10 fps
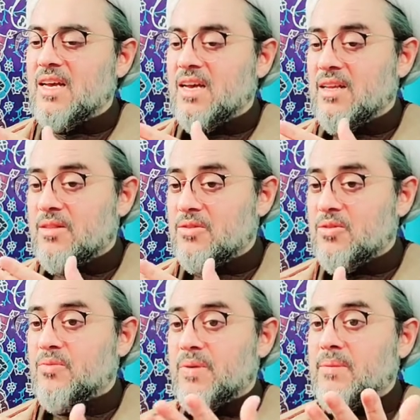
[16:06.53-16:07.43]
and
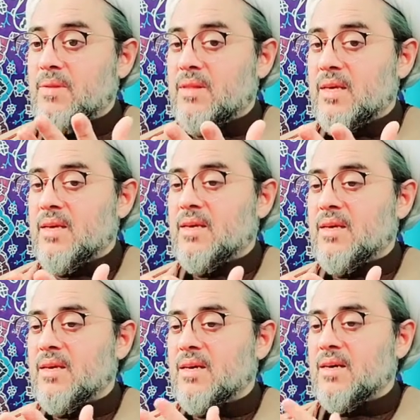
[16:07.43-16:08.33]
so people they
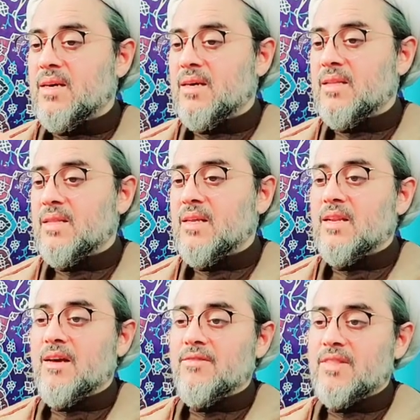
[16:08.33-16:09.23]

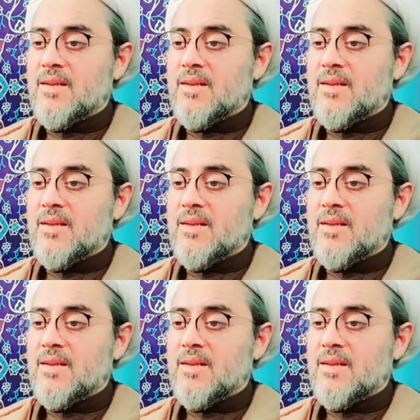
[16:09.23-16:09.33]
loved